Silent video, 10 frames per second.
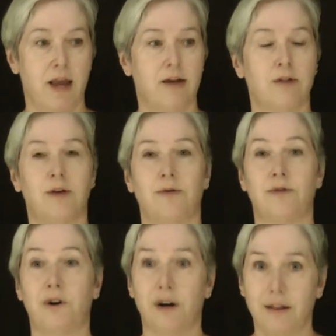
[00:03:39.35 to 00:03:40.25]
So
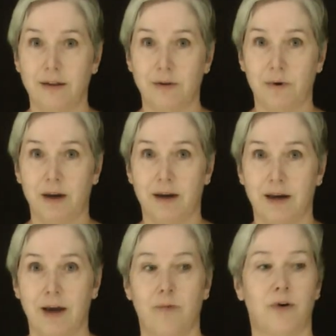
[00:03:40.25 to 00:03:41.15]
starting this
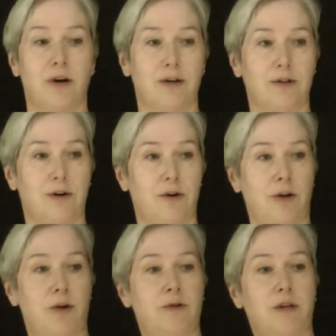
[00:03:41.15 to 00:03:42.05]
week, we're going to start
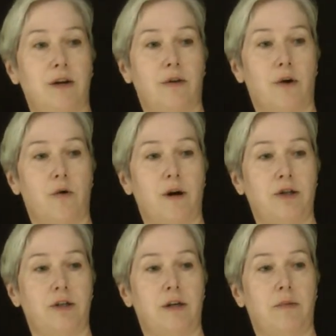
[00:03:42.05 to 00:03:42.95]
using the
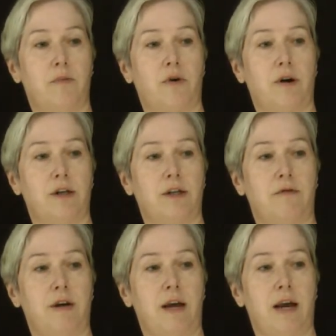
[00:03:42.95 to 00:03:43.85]
Question
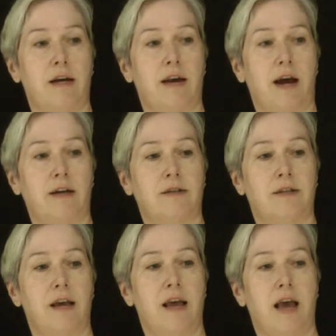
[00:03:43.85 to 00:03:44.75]
Productivity
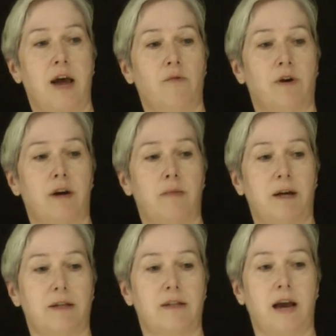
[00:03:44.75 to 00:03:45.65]
Index, and we're going to
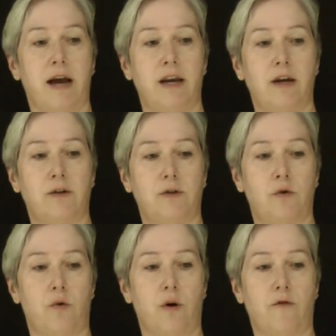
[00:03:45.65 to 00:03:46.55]
be assigning a
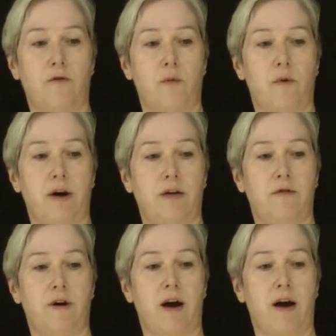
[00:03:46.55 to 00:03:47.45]
score from 1 to
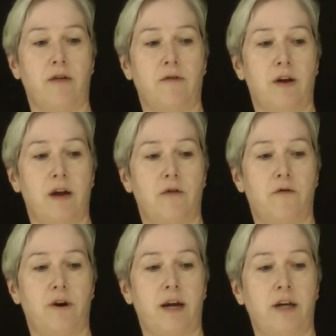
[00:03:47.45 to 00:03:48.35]
5
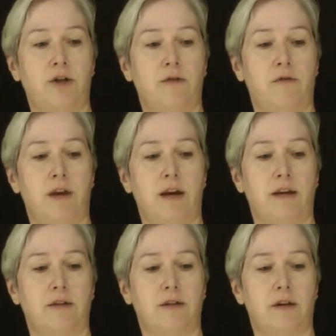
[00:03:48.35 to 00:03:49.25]
for each of
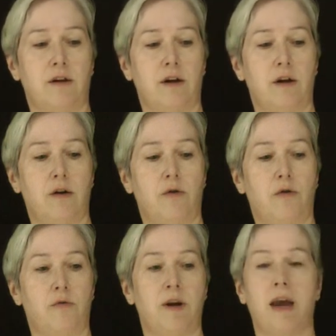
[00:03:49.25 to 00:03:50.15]
these
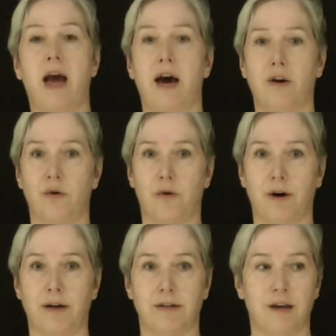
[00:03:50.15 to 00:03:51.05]
three
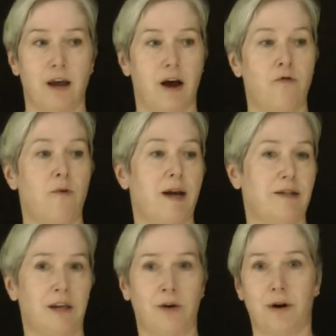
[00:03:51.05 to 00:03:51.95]
categories of
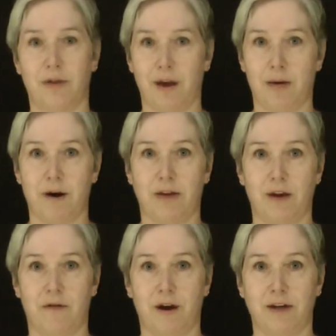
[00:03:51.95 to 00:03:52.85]
ways that you can think about the
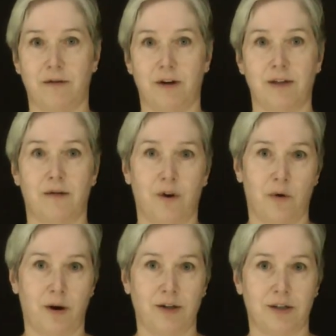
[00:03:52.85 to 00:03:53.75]
effectiveness of your
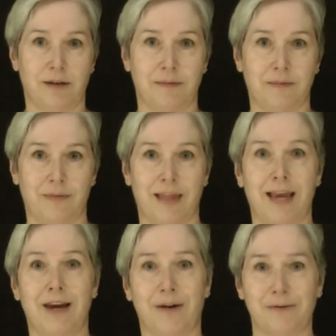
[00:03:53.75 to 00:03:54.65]
question.
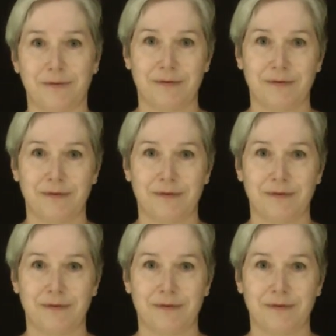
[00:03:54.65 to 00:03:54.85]
Thank you.